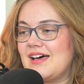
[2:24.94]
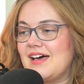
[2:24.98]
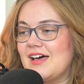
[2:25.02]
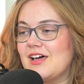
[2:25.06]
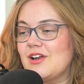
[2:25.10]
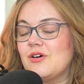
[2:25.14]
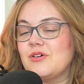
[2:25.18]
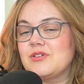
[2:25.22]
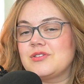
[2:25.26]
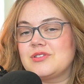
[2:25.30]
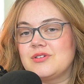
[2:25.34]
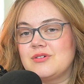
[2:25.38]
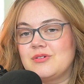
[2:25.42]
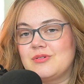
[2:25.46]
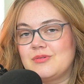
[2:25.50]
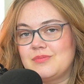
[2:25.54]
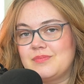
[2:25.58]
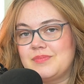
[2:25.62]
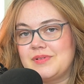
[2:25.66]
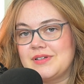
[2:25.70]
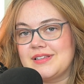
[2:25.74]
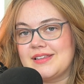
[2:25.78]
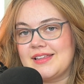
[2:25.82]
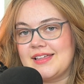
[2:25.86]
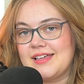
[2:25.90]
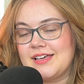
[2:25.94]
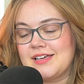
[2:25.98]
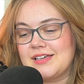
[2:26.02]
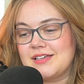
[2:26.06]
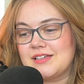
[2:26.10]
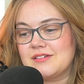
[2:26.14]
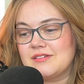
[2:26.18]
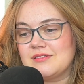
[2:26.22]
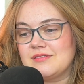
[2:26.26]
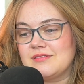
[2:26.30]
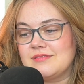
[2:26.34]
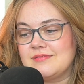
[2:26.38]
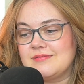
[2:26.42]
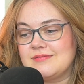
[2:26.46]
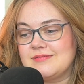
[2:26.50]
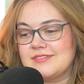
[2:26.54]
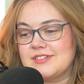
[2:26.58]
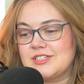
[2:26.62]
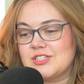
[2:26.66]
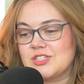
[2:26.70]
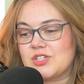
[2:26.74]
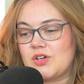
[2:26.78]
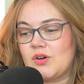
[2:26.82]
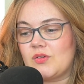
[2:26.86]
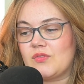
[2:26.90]
also been like
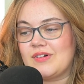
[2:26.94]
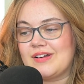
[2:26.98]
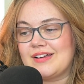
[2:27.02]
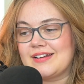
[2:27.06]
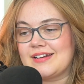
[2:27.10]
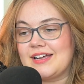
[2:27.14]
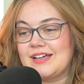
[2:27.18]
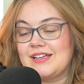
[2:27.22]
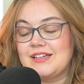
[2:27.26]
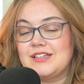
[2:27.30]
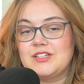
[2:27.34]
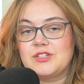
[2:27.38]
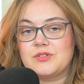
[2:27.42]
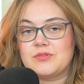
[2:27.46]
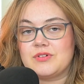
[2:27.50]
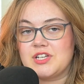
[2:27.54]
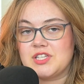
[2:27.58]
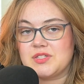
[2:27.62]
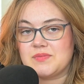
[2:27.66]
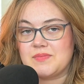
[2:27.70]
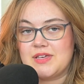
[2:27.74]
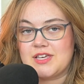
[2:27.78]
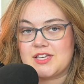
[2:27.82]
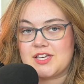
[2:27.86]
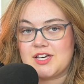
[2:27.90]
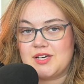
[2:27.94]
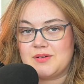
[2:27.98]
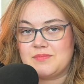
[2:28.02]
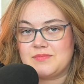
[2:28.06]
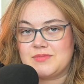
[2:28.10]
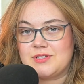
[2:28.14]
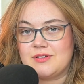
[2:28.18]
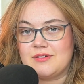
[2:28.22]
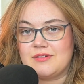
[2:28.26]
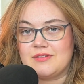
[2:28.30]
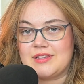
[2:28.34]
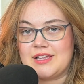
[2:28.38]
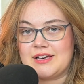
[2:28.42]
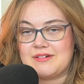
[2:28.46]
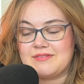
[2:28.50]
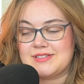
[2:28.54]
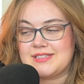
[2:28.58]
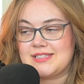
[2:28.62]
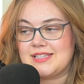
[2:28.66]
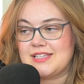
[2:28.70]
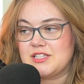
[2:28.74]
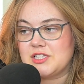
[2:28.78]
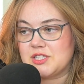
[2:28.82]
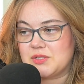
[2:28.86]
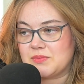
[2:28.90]
discovering 1920s makeup. So that was
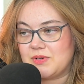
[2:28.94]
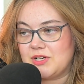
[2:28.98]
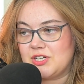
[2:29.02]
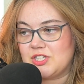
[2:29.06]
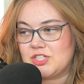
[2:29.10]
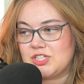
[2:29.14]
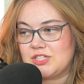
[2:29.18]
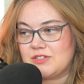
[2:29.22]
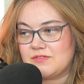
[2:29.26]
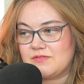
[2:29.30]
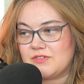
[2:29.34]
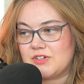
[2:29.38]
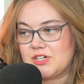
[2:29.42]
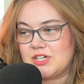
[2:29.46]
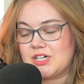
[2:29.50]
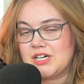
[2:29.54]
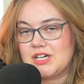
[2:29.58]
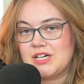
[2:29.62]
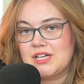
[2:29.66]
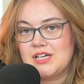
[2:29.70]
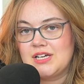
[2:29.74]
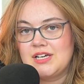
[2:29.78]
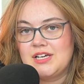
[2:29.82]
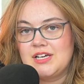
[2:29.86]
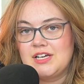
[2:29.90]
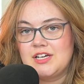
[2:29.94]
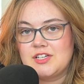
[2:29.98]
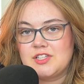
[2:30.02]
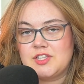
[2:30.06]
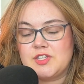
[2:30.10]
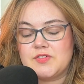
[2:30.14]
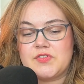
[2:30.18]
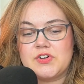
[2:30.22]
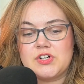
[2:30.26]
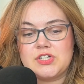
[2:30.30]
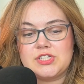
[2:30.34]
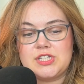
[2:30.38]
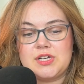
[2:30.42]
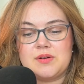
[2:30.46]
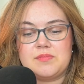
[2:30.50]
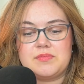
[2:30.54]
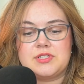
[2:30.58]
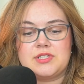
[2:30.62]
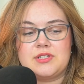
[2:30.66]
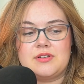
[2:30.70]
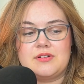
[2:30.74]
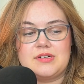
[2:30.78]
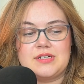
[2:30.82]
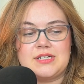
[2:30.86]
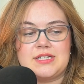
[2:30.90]
the inspiration for the first
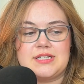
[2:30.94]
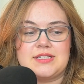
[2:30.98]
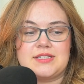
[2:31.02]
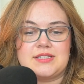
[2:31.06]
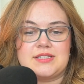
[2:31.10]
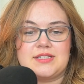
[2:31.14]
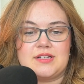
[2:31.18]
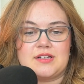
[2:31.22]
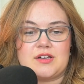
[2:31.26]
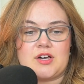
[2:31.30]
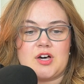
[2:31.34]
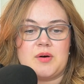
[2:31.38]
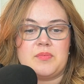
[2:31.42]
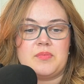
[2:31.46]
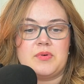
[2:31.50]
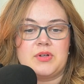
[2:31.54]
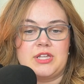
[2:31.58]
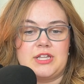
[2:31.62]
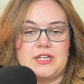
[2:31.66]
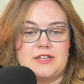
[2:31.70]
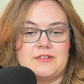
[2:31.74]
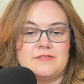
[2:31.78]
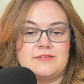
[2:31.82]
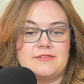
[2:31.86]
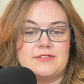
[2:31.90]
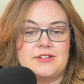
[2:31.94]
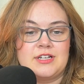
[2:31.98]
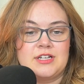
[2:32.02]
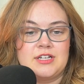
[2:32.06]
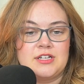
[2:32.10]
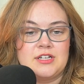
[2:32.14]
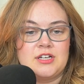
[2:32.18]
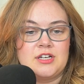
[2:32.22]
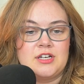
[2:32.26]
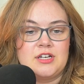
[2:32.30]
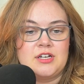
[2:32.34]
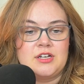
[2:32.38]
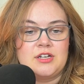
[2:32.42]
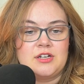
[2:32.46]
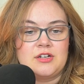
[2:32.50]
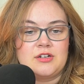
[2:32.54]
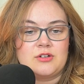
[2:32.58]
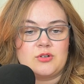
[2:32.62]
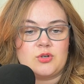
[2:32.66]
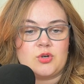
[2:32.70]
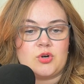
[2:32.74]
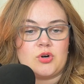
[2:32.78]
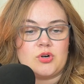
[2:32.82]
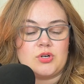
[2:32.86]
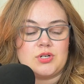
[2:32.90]
episode, is a couple of
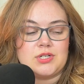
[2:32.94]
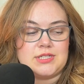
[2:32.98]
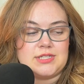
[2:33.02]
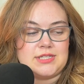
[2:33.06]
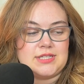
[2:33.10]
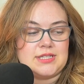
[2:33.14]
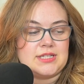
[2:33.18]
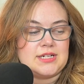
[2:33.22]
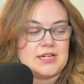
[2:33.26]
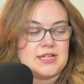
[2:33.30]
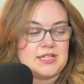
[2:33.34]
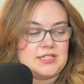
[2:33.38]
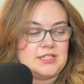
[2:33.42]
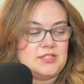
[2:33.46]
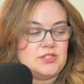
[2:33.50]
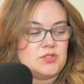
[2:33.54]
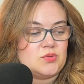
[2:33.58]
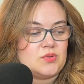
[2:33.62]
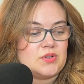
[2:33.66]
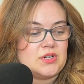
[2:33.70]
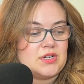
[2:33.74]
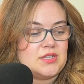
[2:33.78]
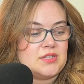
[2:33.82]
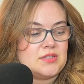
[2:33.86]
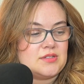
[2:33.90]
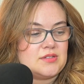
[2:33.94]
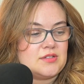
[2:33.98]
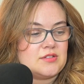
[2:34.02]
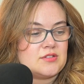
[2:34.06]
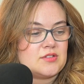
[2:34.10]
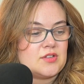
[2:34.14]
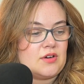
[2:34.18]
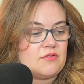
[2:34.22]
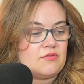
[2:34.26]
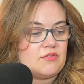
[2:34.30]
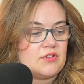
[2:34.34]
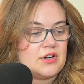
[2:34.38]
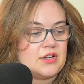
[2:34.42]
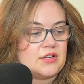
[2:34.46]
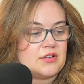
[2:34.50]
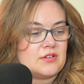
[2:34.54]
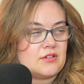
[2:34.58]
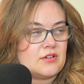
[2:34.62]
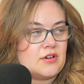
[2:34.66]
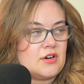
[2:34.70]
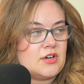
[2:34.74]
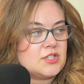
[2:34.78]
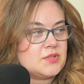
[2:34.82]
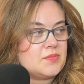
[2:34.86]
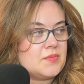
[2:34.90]
girls in the 1920s discovering
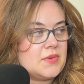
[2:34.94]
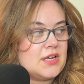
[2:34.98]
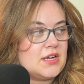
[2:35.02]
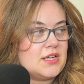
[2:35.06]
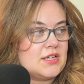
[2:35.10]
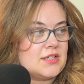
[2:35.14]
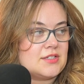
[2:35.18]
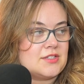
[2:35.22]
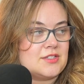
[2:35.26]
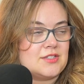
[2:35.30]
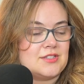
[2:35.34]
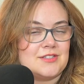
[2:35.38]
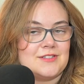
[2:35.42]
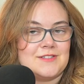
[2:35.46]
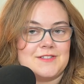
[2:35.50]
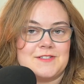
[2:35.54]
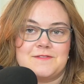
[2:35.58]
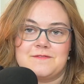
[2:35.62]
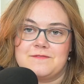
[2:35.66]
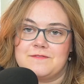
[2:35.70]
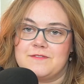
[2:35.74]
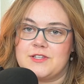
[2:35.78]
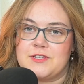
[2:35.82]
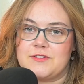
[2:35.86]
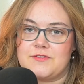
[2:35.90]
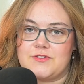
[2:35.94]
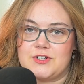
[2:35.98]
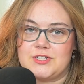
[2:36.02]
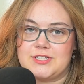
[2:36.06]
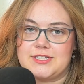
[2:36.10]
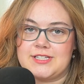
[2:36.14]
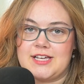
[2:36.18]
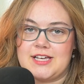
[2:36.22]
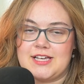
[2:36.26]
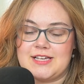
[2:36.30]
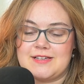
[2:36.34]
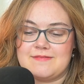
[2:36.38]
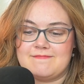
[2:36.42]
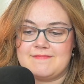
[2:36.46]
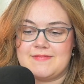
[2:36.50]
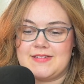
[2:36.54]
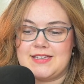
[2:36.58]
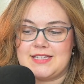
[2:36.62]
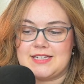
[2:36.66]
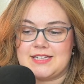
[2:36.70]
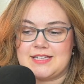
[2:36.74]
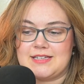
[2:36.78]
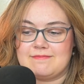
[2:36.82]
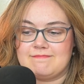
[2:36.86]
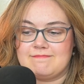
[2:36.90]
cosmetics for the first time.
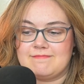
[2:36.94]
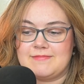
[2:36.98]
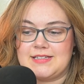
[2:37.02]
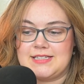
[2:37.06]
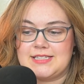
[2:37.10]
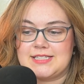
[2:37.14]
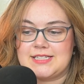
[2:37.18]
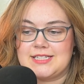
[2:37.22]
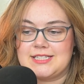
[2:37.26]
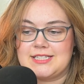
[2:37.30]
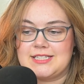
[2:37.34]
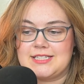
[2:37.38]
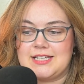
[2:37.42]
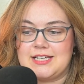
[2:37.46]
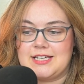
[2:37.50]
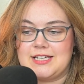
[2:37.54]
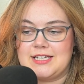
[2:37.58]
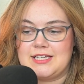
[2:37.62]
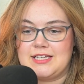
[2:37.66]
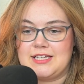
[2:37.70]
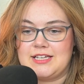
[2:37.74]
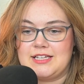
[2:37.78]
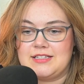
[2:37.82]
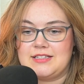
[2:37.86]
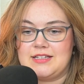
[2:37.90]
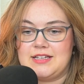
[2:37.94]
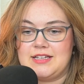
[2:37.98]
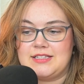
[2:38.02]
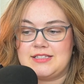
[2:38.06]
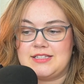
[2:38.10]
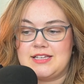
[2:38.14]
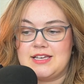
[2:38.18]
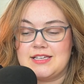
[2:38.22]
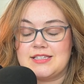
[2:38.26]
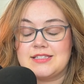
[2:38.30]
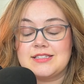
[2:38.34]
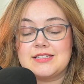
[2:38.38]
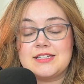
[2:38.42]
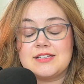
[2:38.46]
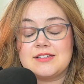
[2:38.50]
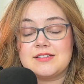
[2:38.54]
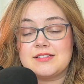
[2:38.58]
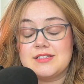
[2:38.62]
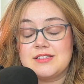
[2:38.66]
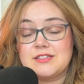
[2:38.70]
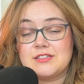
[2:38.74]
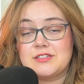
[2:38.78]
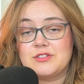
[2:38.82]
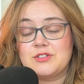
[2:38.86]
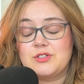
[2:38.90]
And let's just say it takes until
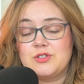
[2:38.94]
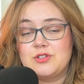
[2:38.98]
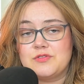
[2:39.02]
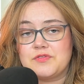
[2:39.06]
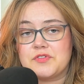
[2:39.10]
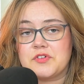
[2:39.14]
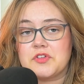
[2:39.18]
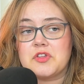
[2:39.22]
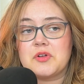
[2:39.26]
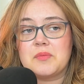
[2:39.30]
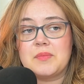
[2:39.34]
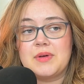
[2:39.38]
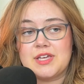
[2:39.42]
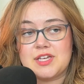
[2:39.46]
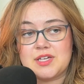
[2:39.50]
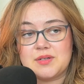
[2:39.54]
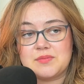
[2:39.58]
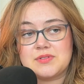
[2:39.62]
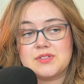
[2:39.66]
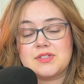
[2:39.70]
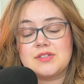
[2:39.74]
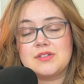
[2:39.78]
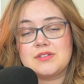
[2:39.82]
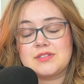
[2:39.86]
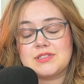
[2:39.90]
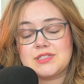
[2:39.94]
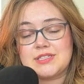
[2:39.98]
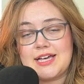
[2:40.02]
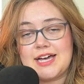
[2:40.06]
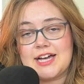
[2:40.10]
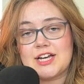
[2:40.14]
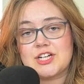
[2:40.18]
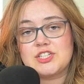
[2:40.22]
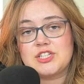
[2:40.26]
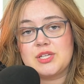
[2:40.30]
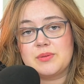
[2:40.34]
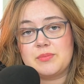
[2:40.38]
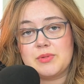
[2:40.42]
season 2 for their makeup skills to actually